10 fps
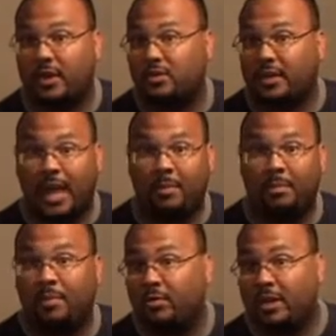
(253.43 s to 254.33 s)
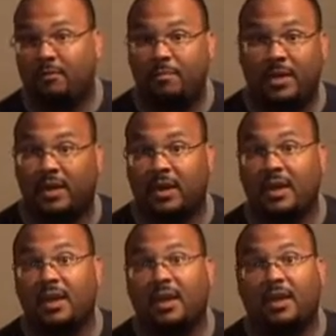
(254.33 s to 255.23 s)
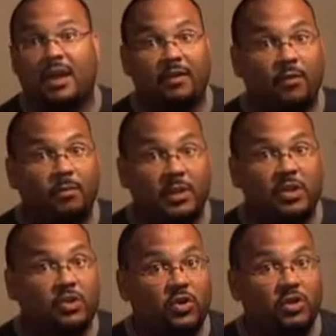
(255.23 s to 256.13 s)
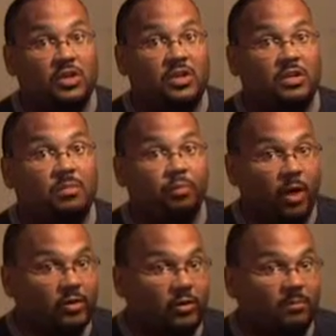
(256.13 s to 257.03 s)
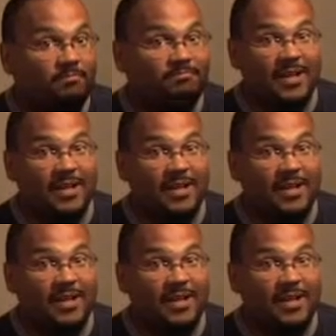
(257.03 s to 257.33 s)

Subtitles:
has the capability of being every bit as good as his brother,